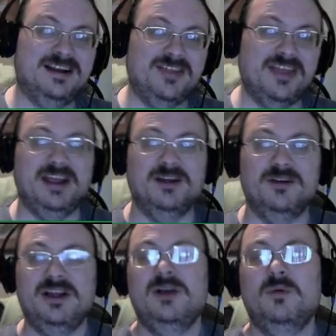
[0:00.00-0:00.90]
thing,
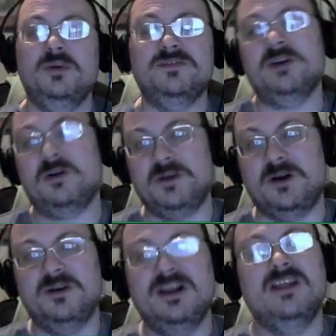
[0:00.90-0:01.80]
which if you don't
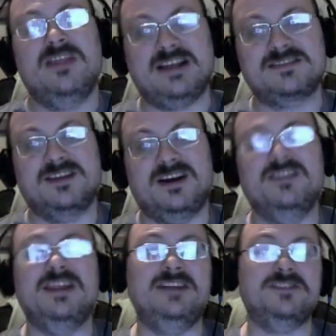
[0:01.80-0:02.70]
know, Thassalon,
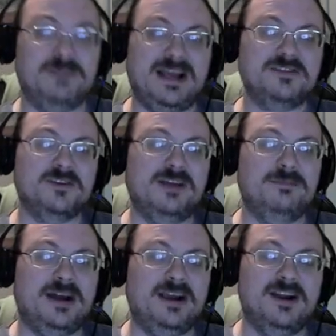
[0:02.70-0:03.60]
the ancient magical
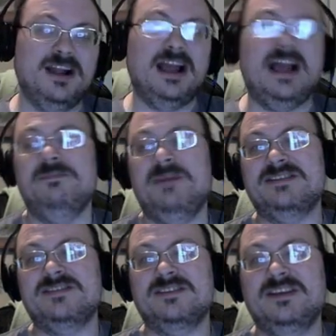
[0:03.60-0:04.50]
empire, had
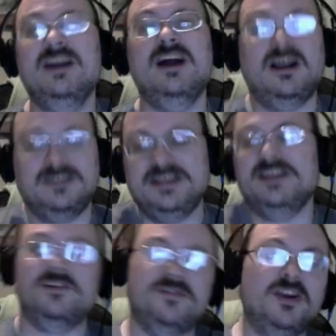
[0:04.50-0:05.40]
basically a
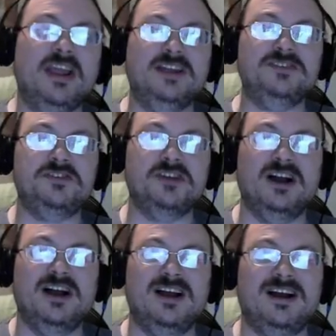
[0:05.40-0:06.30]
leader for each
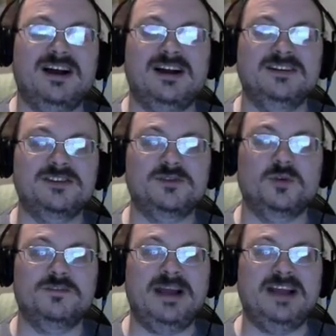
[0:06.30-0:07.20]
school
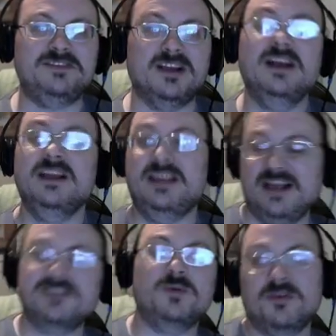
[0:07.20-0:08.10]
of magic.
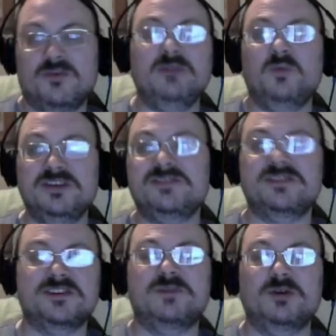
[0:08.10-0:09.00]
Guess what the Red Wizards
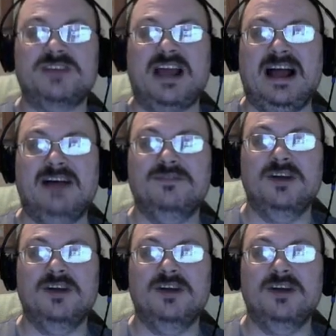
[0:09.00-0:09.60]
are supposed to have?